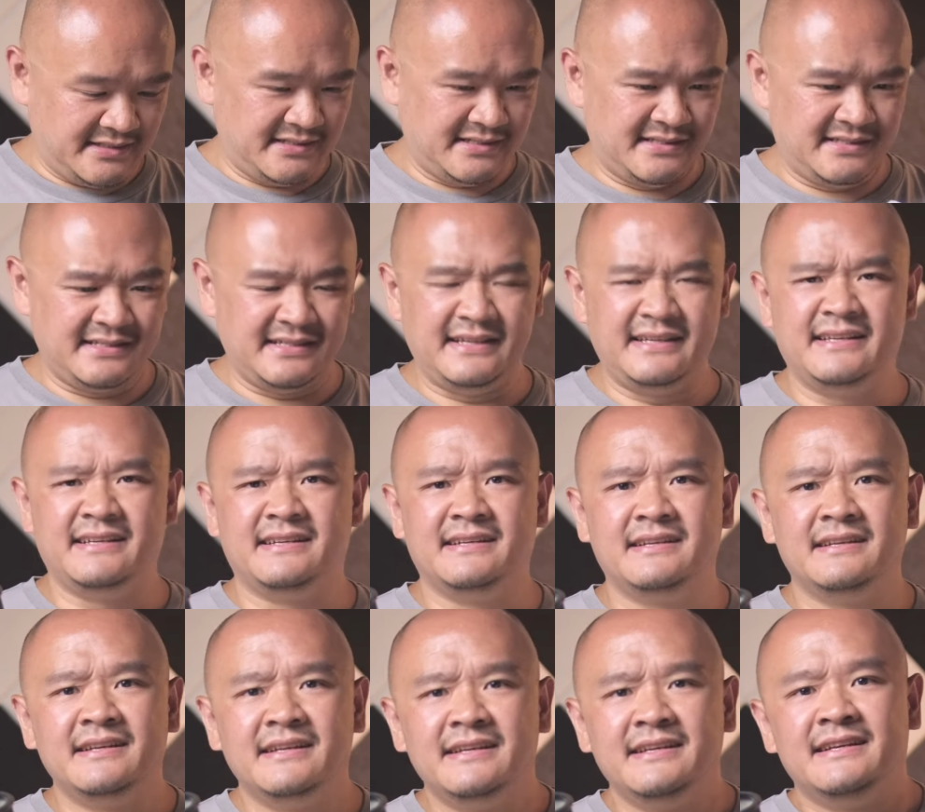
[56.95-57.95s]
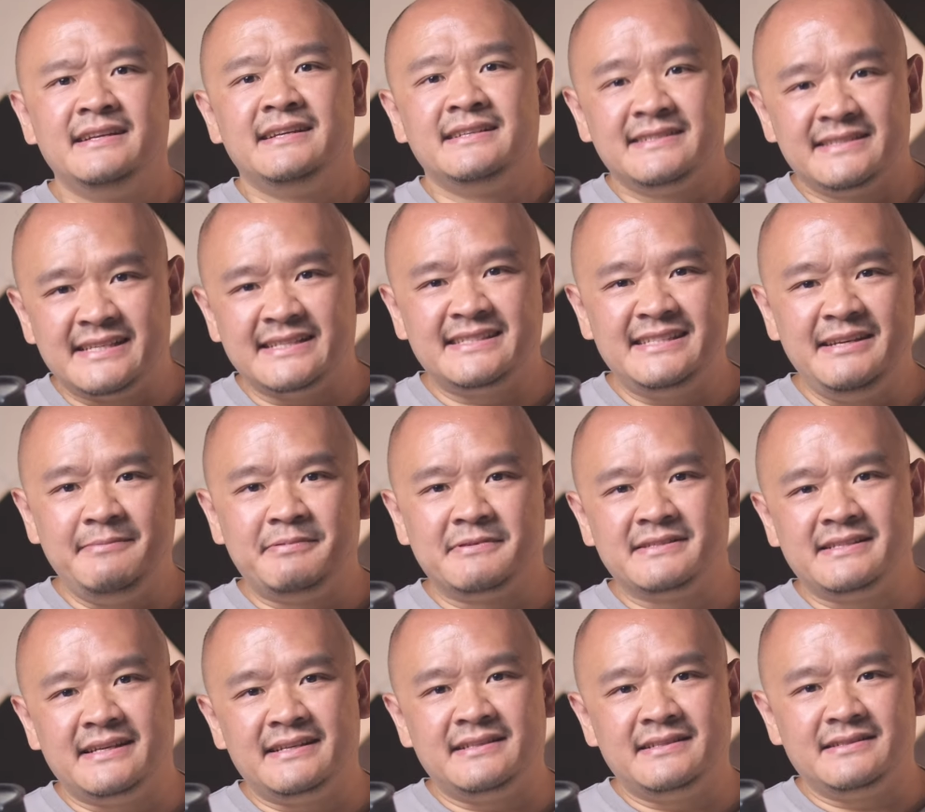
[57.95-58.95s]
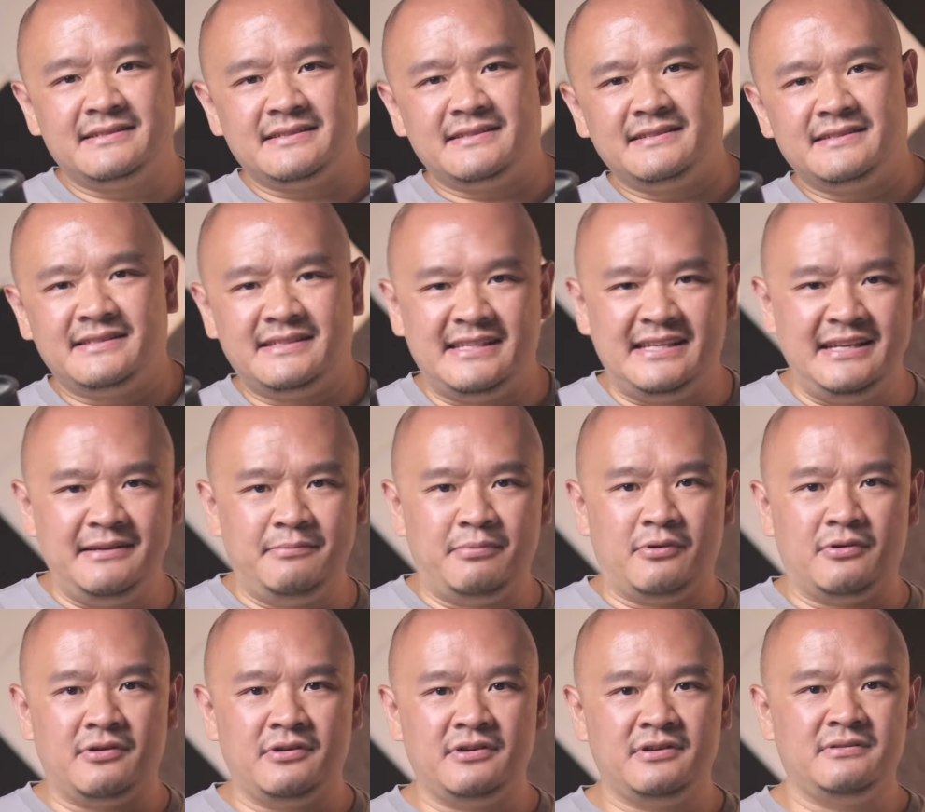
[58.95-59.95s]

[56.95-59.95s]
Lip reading: It's a 60% keyboard